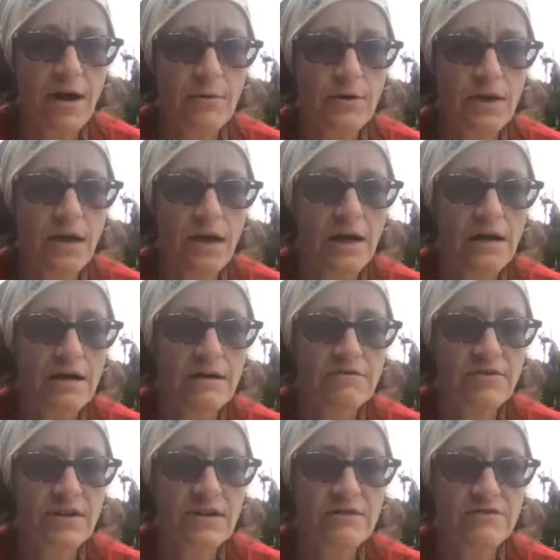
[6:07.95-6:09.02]
I would
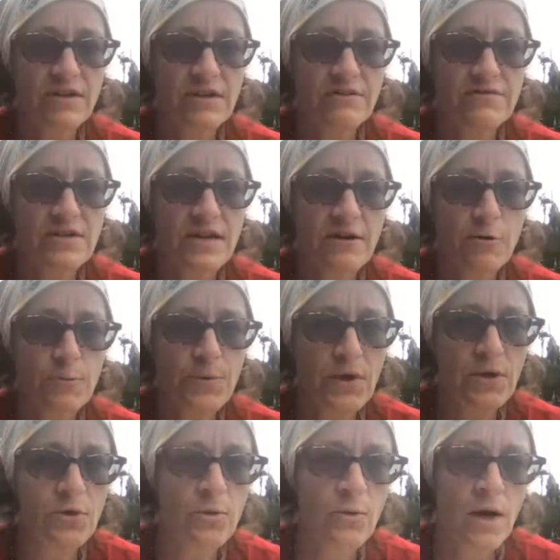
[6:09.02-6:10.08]
love, love, love to help
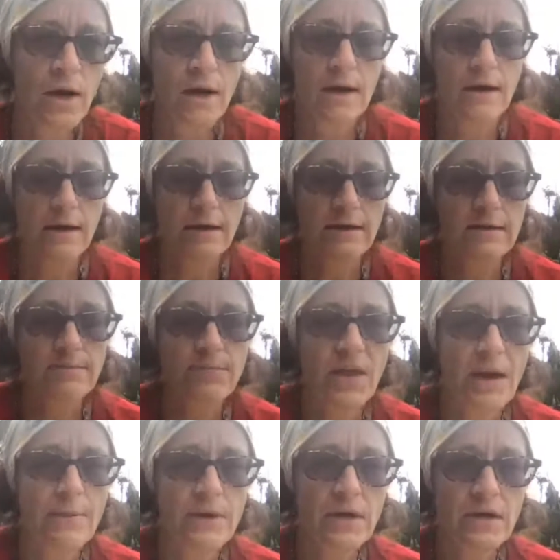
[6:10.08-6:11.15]
you.
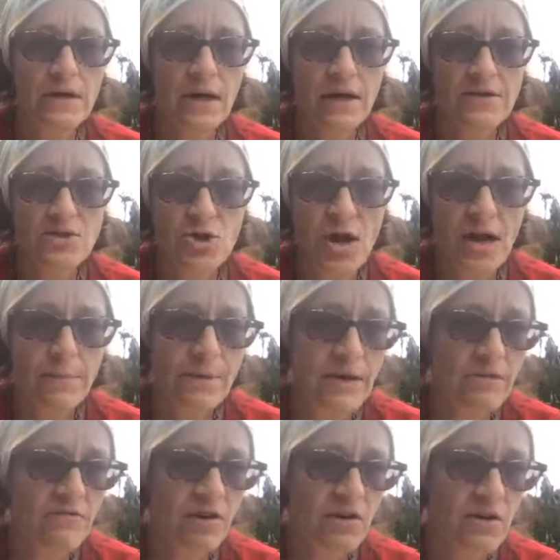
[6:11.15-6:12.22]
I try to
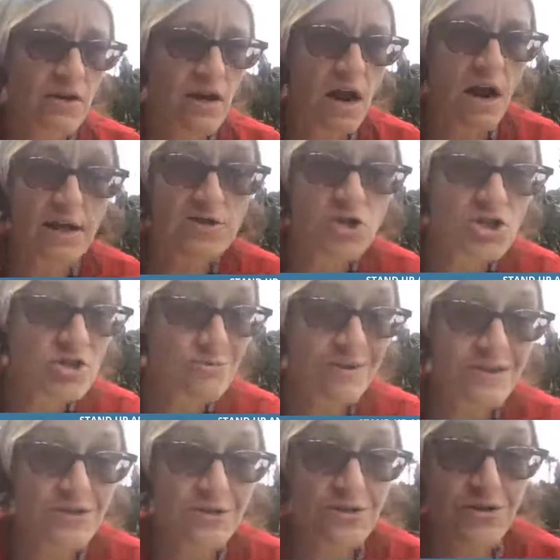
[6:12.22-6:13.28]
be very
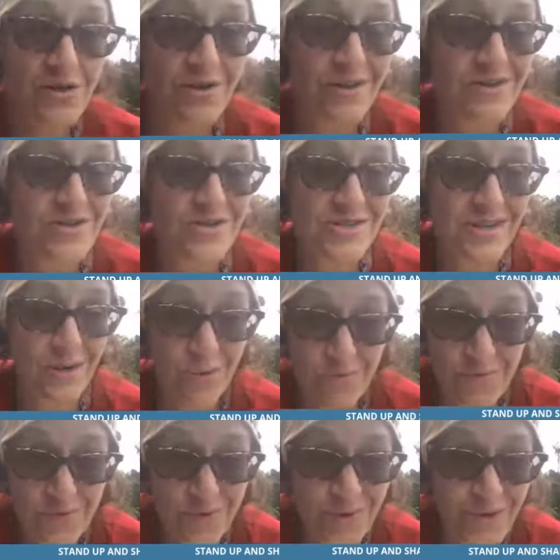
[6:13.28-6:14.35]
non-judgmental and just
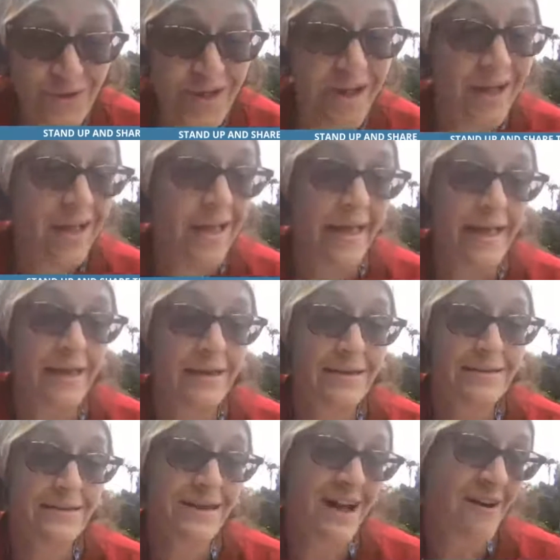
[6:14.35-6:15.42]
helpful.
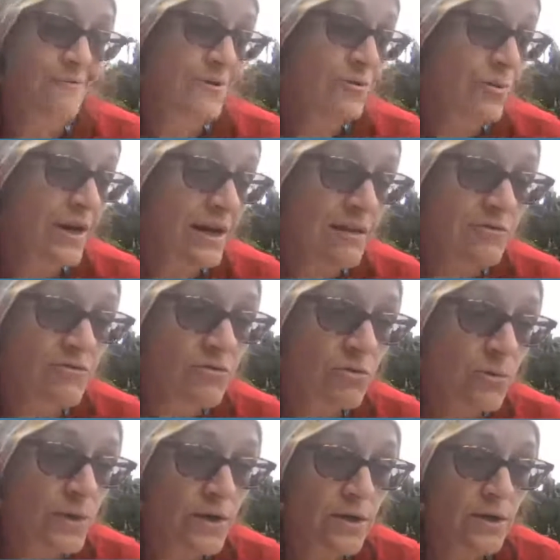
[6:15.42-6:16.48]
And I've been reading through the
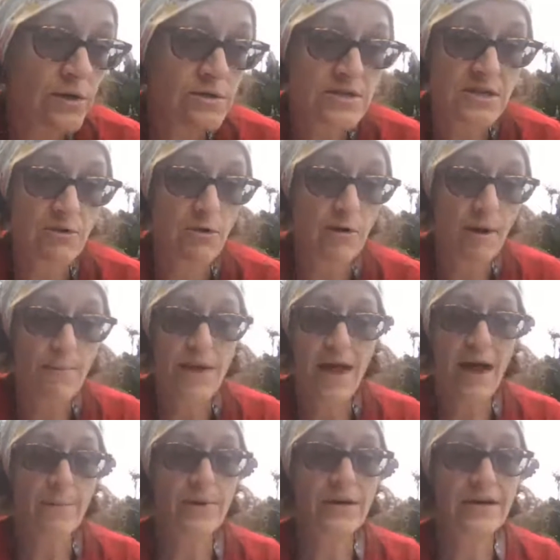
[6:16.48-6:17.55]
word, so I'd be
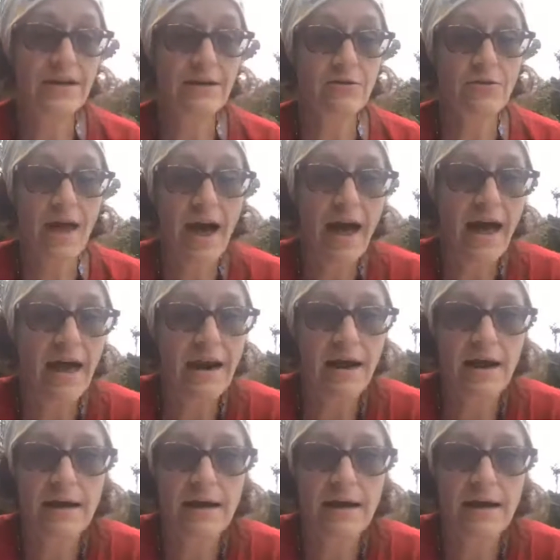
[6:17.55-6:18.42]
happy to get you that.